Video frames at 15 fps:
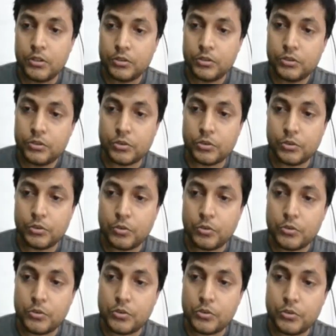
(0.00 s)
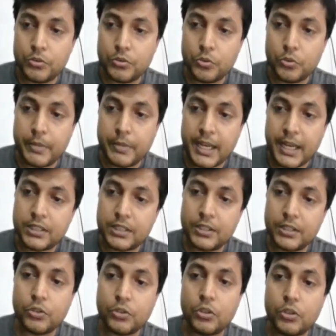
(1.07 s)
So those who do
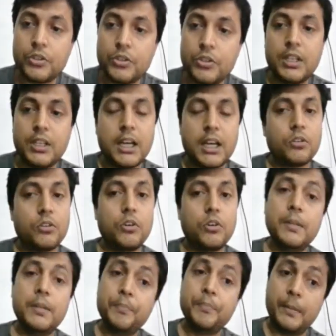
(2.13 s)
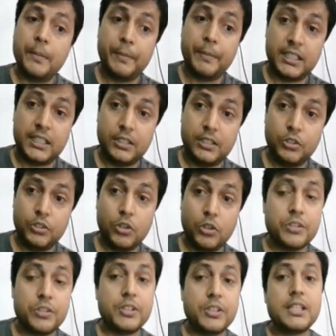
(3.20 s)
bacteriology are called
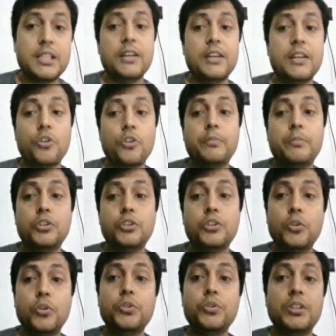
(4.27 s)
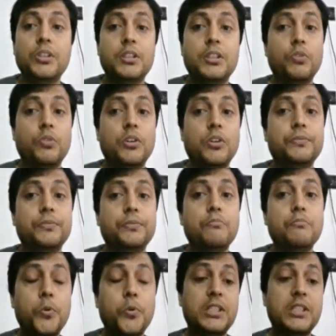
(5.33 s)
bacteriologists, and Robert Koch is one of the
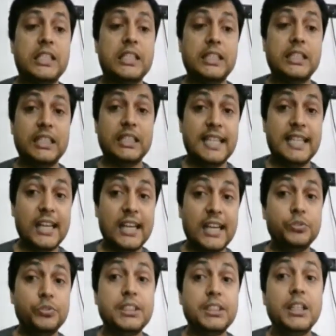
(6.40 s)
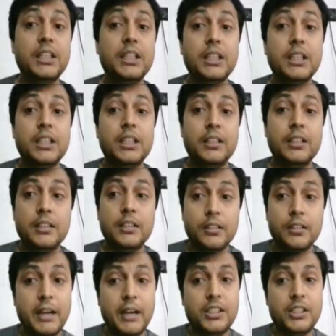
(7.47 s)
most renowned
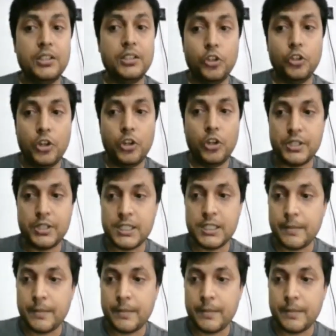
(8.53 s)
bacteriologists,